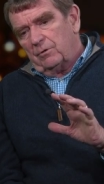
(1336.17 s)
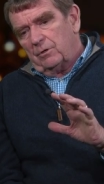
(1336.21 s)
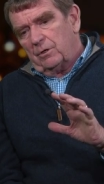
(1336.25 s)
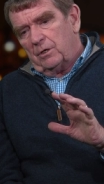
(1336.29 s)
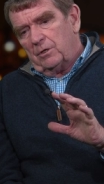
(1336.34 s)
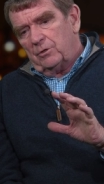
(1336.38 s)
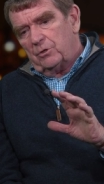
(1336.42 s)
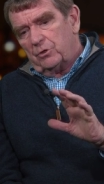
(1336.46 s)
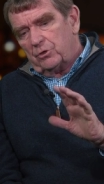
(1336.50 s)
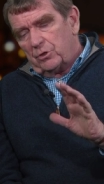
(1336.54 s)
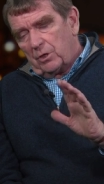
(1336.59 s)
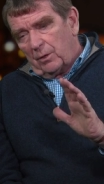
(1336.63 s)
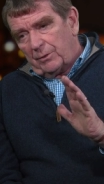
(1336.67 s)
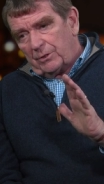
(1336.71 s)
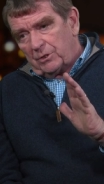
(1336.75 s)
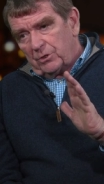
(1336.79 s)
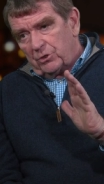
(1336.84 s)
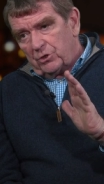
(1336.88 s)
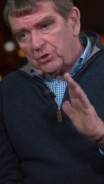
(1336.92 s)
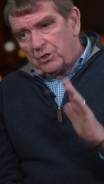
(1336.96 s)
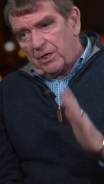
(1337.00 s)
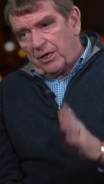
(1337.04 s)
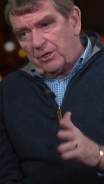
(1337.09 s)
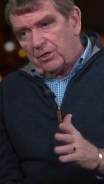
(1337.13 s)
in the, I went
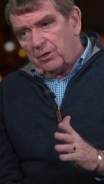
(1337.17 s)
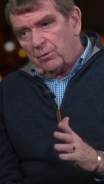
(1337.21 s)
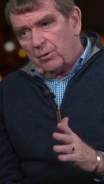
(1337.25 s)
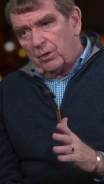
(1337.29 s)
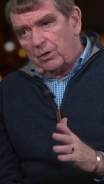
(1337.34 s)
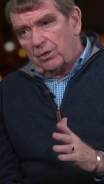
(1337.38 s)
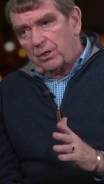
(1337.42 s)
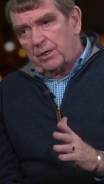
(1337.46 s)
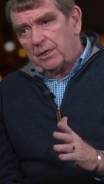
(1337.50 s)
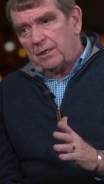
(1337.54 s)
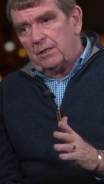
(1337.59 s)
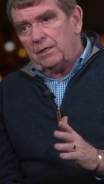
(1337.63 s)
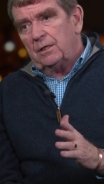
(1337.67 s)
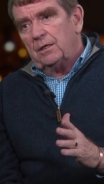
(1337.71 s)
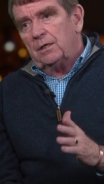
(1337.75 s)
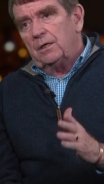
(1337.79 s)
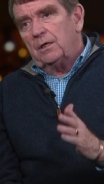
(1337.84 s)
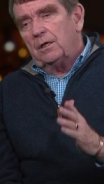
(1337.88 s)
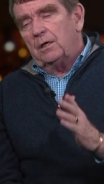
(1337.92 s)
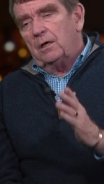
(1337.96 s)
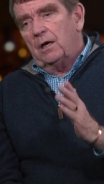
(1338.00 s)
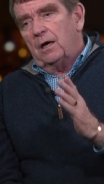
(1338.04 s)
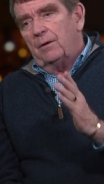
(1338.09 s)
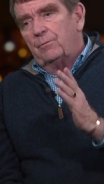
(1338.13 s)
in January
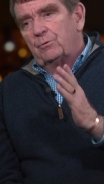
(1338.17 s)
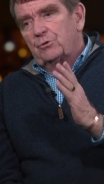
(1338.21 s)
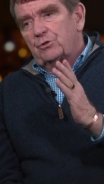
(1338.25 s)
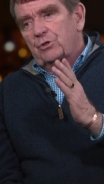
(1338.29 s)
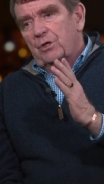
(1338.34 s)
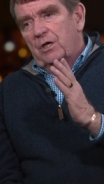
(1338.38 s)
and was